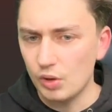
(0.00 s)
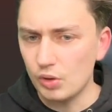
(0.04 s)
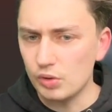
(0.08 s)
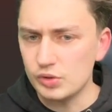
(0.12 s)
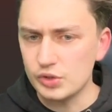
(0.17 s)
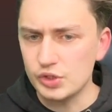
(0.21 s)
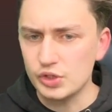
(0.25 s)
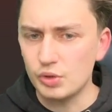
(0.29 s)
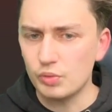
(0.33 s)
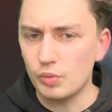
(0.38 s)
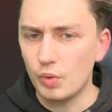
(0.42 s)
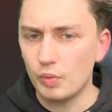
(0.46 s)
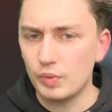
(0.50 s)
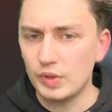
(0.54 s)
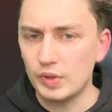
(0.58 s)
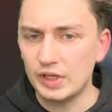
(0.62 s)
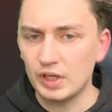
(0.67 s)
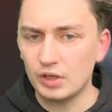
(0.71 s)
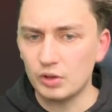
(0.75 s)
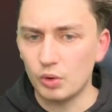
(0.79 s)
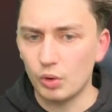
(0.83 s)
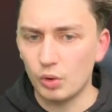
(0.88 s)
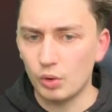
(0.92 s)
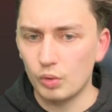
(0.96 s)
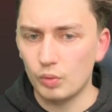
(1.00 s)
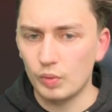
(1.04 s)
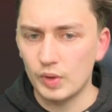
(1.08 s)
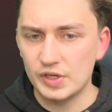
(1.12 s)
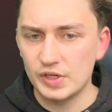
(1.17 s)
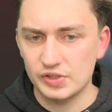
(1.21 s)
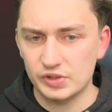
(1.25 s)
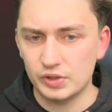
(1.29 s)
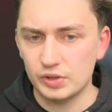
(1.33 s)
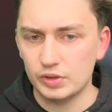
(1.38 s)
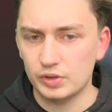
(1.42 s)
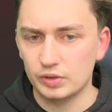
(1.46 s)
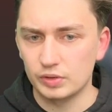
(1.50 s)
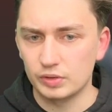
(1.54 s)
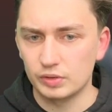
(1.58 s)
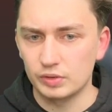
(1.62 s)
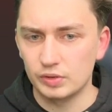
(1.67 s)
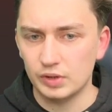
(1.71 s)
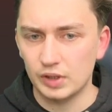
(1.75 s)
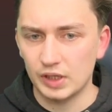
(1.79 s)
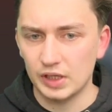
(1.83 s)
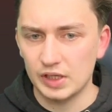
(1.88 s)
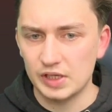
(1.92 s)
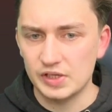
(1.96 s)
Also, what we can always
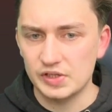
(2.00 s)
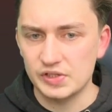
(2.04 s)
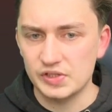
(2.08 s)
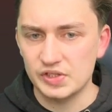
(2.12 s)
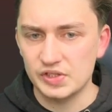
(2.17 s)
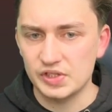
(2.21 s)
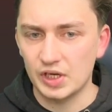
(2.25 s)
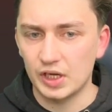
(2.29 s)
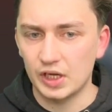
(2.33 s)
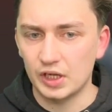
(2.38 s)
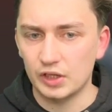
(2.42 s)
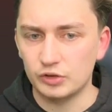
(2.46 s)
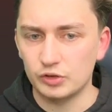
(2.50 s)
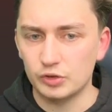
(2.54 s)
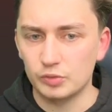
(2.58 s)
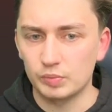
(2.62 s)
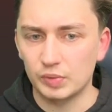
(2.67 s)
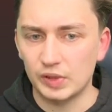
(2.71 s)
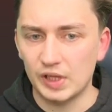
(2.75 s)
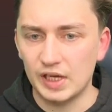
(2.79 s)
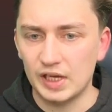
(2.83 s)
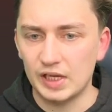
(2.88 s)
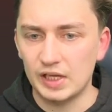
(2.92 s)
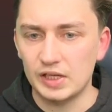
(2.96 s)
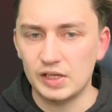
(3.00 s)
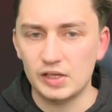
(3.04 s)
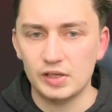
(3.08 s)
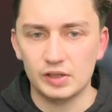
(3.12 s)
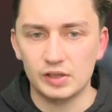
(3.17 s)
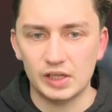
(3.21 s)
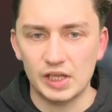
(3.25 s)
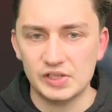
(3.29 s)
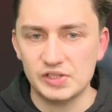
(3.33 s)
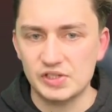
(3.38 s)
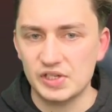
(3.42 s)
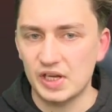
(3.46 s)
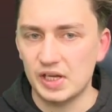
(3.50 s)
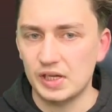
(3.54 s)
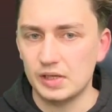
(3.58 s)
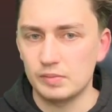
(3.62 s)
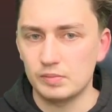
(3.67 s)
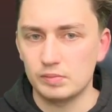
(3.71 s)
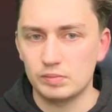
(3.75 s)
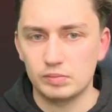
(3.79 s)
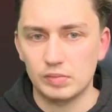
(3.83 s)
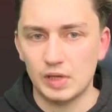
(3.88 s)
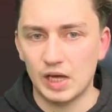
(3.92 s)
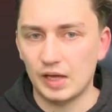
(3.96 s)
do is to play, let's
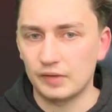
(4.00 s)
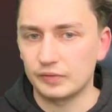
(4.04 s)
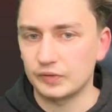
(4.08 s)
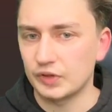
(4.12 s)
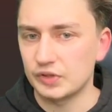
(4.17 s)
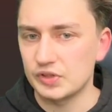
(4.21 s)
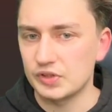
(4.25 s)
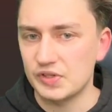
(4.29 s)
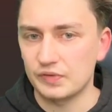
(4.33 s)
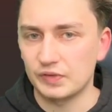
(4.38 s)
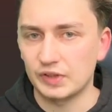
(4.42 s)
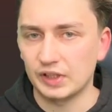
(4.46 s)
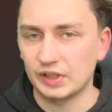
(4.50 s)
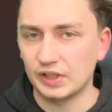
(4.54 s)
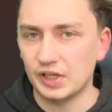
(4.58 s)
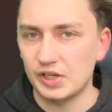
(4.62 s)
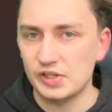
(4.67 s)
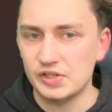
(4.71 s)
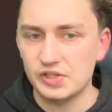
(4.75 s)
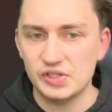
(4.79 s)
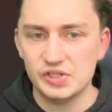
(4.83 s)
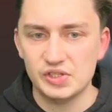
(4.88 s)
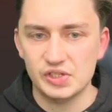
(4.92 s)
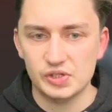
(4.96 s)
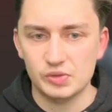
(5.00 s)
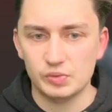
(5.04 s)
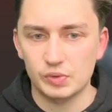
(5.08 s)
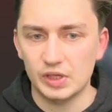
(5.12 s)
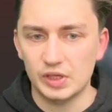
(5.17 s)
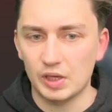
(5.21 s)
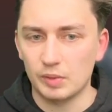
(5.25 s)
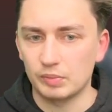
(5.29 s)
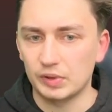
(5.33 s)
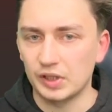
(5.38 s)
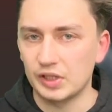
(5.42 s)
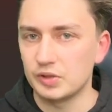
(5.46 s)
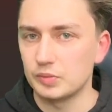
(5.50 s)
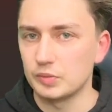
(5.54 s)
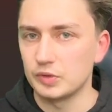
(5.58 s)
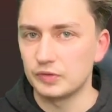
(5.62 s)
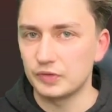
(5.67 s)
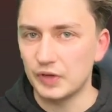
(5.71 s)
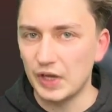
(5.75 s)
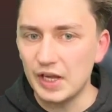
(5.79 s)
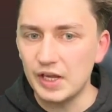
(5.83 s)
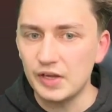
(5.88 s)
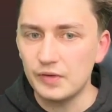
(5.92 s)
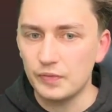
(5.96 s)
say, after something like knight c6, we can play the
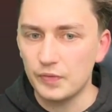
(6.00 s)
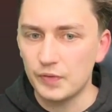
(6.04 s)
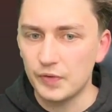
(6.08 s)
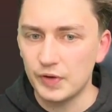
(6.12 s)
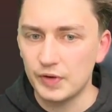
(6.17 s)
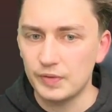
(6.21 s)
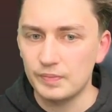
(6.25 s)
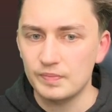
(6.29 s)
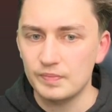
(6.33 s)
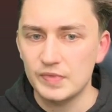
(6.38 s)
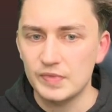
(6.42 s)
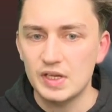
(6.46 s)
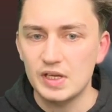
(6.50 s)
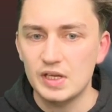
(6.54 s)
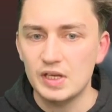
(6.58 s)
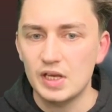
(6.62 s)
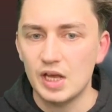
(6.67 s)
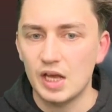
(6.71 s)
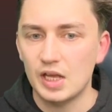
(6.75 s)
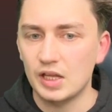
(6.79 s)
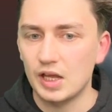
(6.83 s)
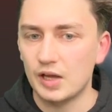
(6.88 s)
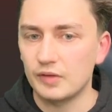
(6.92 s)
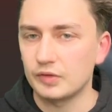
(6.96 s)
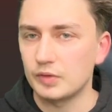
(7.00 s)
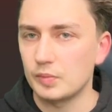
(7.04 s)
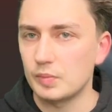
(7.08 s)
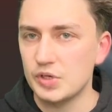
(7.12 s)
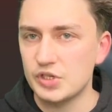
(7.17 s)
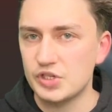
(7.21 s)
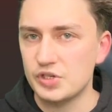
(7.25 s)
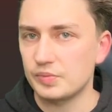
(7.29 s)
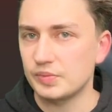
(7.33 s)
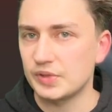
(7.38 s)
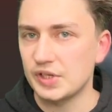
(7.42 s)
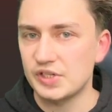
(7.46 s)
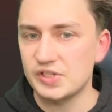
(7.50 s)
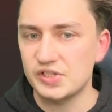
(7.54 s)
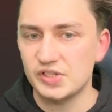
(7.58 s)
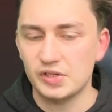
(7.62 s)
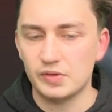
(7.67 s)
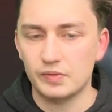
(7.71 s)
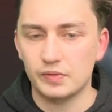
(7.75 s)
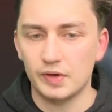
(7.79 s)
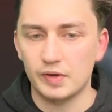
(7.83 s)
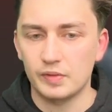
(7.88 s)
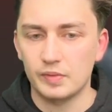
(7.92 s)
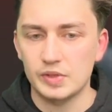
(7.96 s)
move a3. And after bishop takes
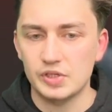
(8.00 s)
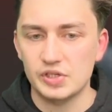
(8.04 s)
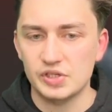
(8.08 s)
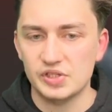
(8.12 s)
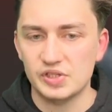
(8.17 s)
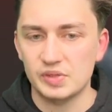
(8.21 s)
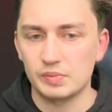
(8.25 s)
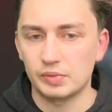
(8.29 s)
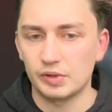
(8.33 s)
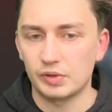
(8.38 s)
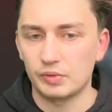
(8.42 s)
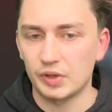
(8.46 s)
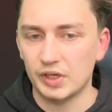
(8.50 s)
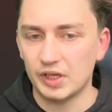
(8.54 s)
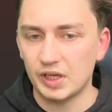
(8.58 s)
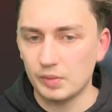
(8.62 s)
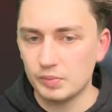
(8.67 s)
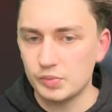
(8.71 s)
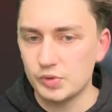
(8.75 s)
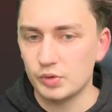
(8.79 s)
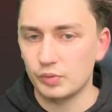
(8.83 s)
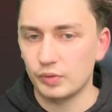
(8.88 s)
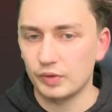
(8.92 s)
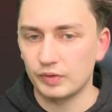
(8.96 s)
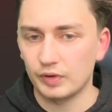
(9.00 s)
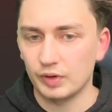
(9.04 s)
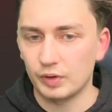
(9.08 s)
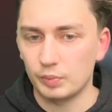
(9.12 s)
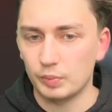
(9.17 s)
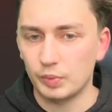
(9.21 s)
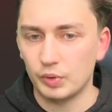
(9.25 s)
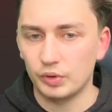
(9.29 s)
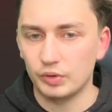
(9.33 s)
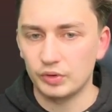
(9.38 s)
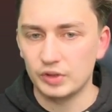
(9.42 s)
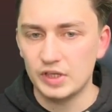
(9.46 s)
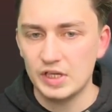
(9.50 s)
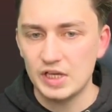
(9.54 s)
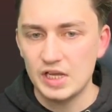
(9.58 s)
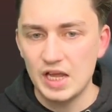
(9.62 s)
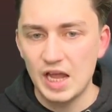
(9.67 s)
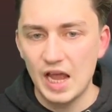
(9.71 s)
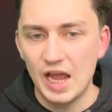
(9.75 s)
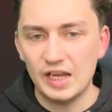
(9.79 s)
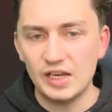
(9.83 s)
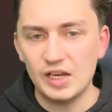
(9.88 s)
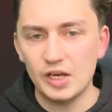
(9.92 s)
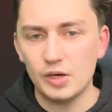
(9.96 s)
c3, we just simply recapture with our pawn.
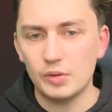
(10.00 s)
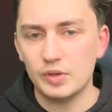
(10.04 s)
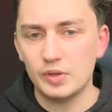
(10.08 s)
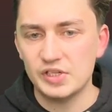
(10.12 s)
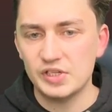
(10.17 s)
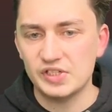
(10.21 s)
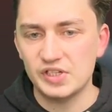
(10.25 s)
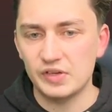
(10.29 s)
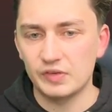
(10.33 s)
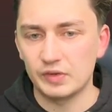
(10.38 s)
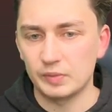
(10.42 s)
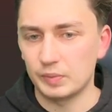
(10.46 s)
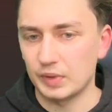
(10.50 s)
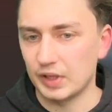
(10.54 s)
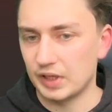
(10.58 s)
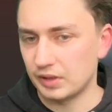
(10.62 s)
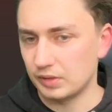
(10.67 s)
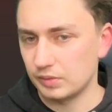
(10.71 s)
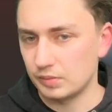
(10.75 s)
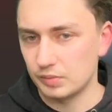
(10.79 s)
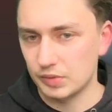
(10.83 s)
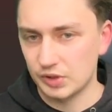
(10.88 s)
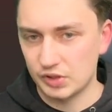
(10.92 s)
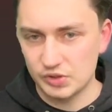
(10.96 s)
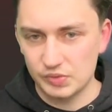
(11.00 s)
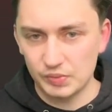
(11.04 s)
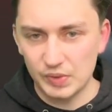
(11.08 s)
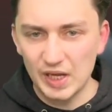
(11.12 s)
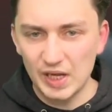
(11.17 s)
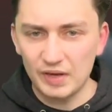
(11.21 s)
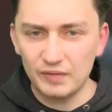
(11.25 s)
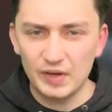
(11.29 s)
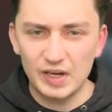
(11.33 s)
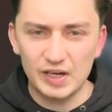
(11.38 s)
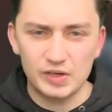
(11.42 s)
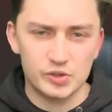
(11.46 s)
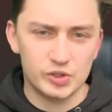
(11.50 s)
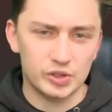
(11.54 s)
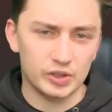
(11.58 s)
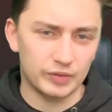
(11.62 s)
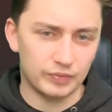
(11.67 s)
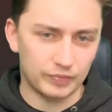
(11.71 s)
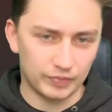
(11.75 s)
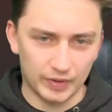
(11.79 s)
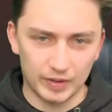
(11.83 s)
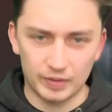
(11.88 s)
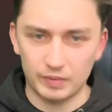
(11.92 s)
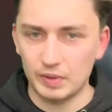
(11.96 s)
And now it is even better, because we have
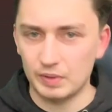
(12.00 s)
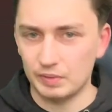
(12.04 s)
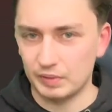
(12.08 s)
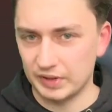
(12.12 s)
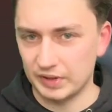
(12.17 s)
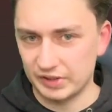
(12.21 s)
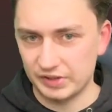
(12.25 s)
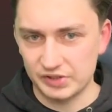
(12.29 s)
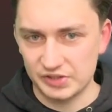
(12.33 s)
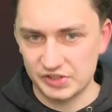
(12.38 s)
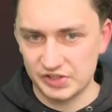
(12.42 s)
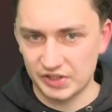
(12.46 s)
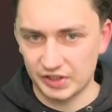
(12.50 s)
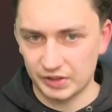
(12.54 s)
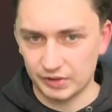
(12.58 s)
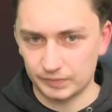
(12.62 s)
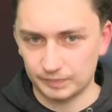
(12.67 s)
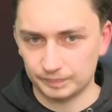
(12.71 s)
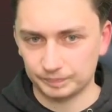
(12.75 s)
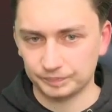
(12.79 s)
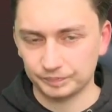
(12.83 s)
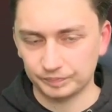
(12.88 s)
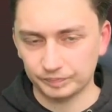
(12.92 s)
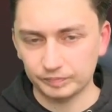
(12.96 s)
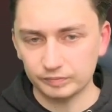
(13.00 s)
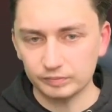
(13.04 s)
actually 3v1 in the center.